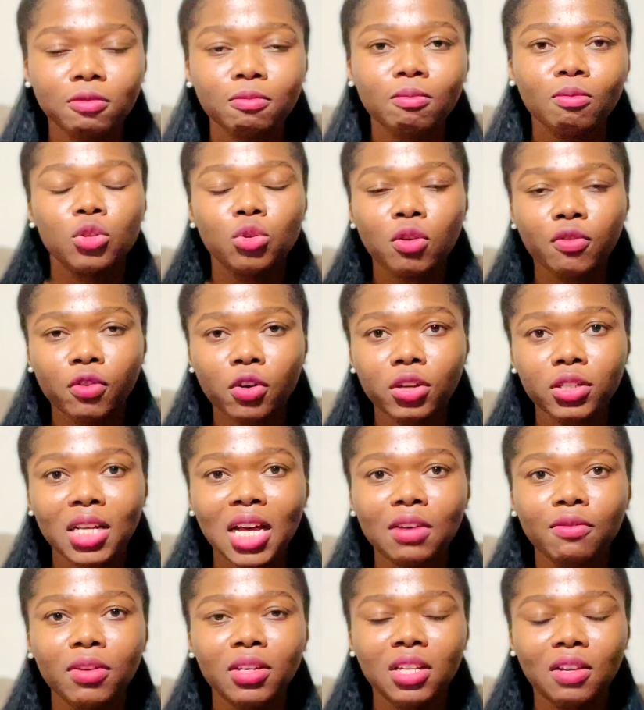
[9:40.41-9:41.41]
So, of course,
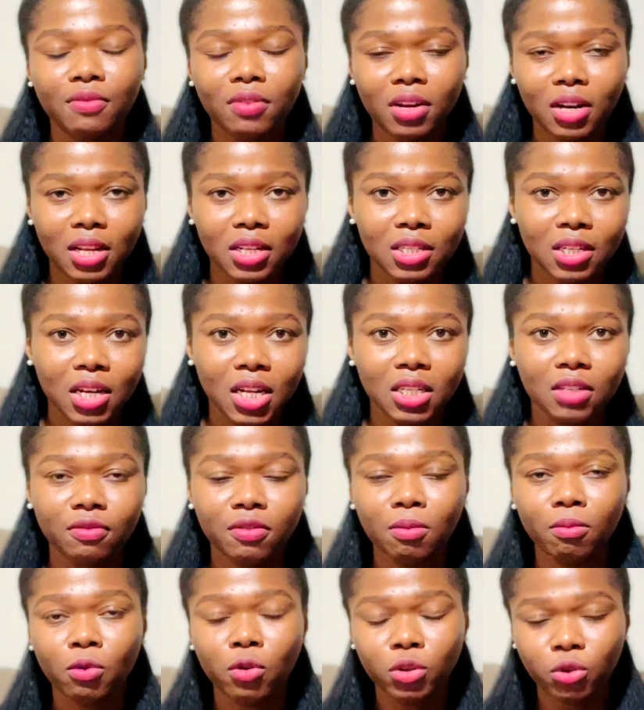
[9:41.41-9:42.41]
having different answers
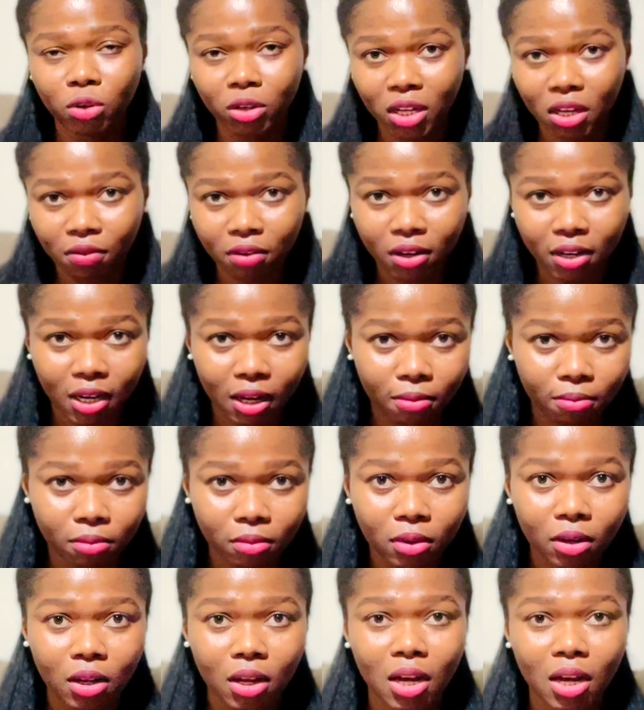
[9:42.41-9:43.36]
from what you're giving them